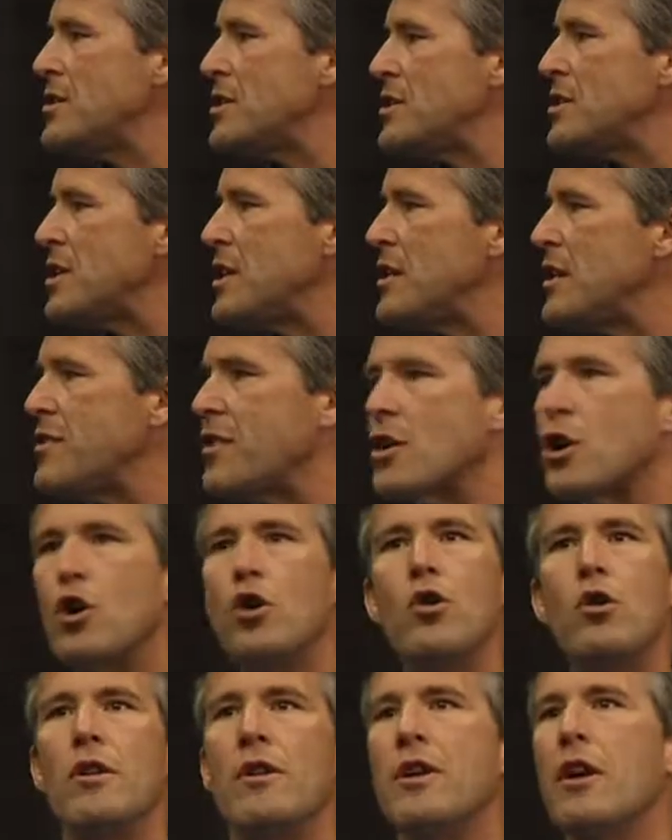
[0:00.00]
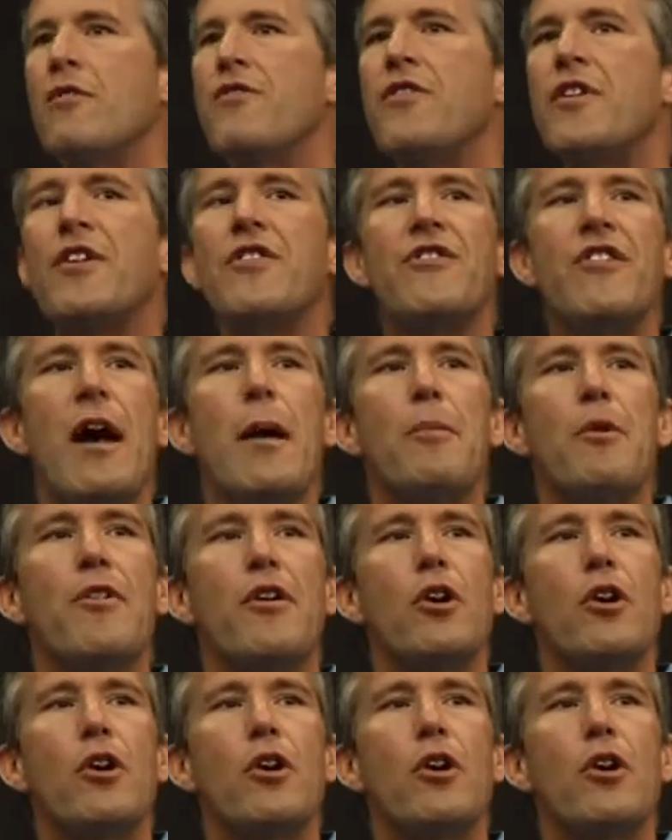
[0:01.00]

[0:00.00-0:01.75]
see that for example,